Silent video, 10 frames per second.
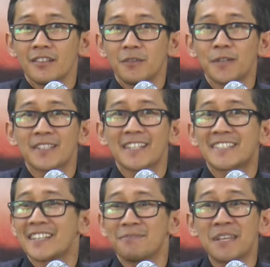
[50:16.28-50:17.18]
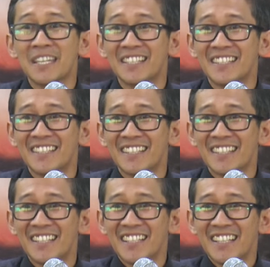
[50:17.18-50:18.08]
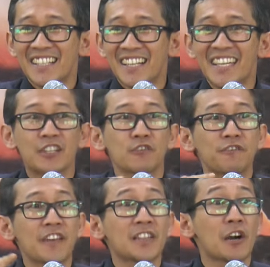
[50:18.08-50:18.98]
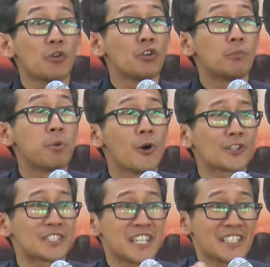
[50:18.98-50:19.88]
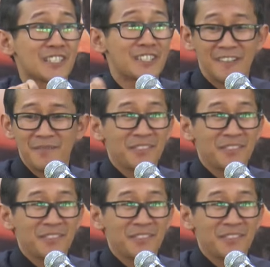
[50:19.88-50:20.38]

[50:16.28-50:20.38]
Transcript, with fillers: What does that mean? He could fill the whole book just